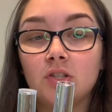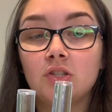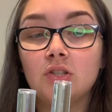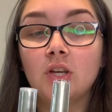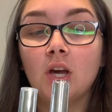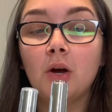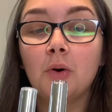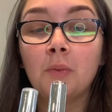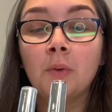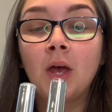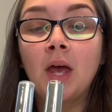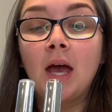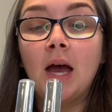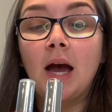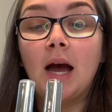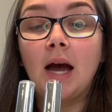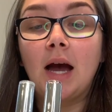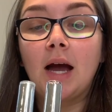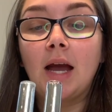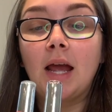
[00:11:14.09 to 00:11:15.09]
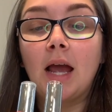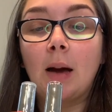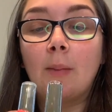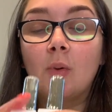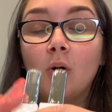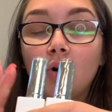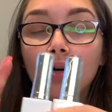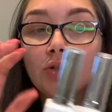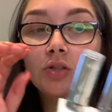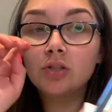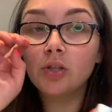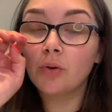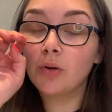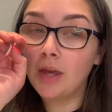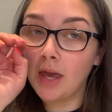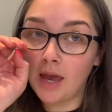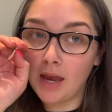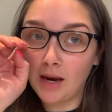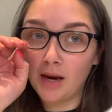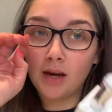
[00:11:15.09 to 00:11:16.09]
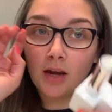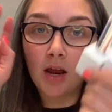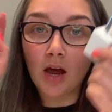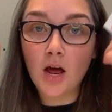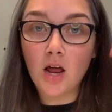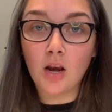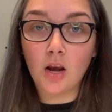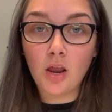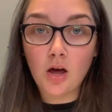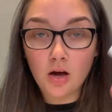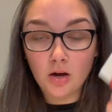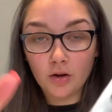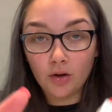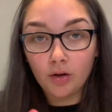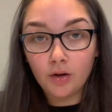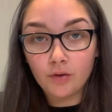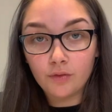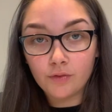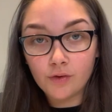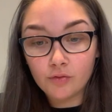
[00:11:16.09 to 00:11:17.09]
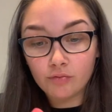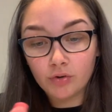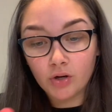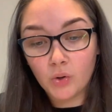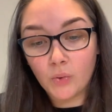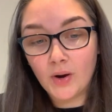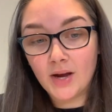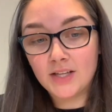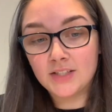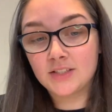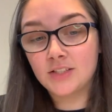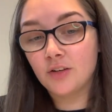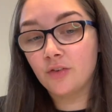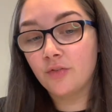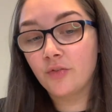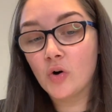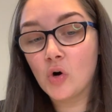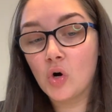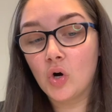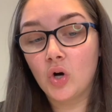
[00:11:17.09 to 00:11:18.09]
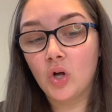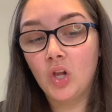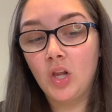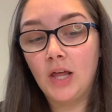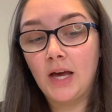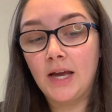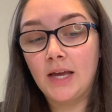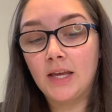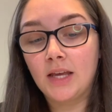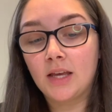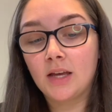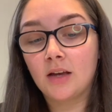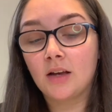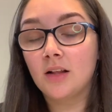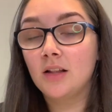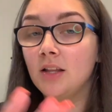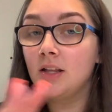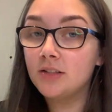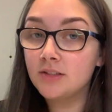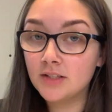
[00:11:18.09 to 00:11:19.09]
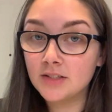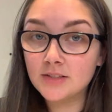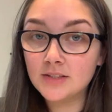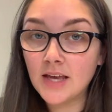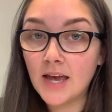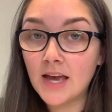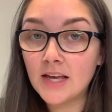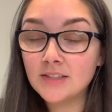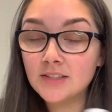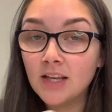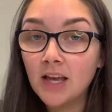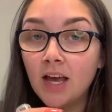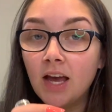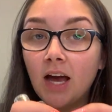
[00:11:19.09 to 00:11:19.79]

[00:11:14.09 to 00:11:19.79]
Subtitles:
So I am also getting a lot of requests for like glitter sets.